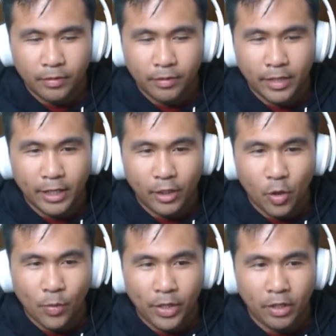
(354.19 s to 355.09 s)
Yeah, go
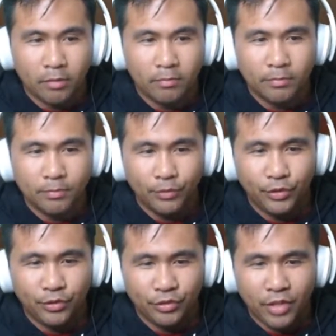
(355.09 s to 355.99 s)
away. This
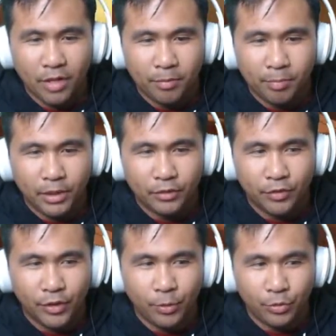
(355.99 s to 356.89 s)
is not a place for
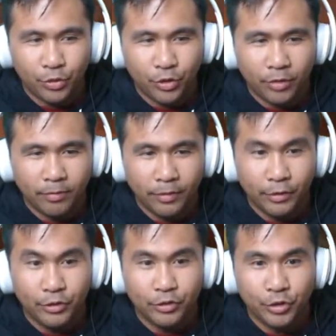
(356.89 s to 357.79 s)
you, sir. You're
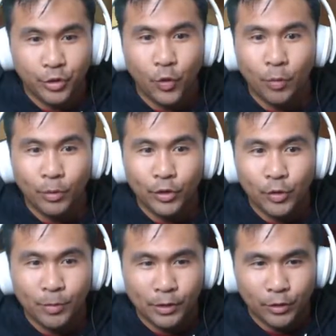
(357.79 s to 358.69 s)
just a normal
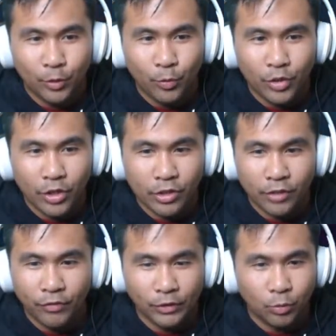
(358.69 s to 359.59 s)
human. You know nothing
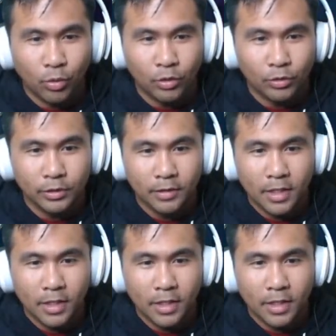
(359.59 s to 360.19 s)
of this world.